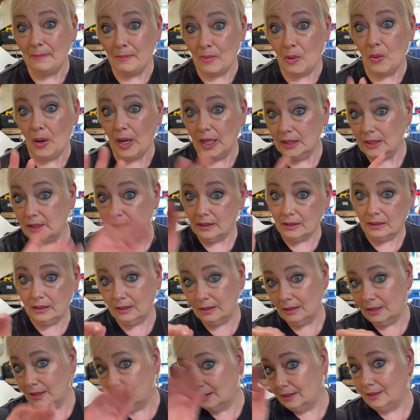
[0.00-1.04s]
more,
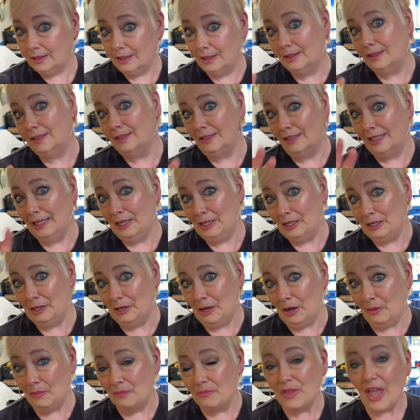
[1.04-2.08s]
just, just so that you
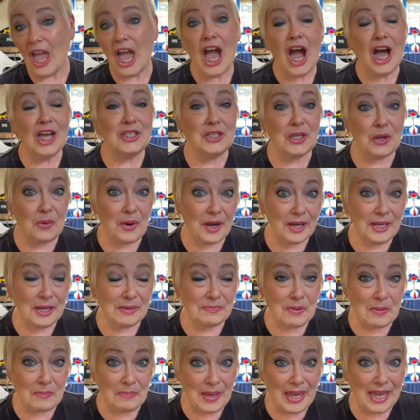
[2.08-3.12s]
know. So are you
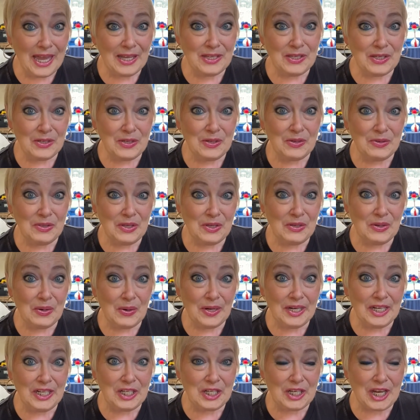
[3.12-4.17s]
prepared to do the
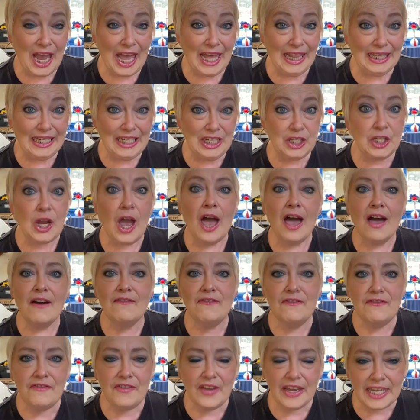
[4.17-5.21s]
naughty challenge?
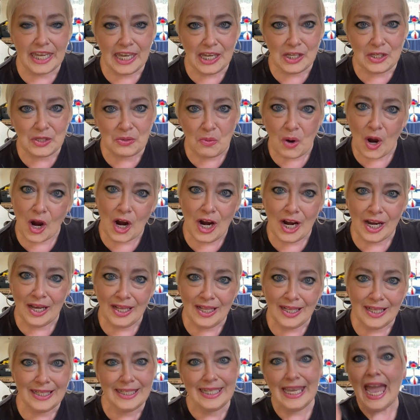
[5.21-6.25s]
Vicky's
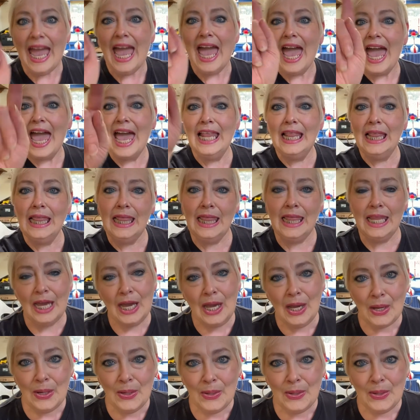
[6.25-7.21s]
World? Hello?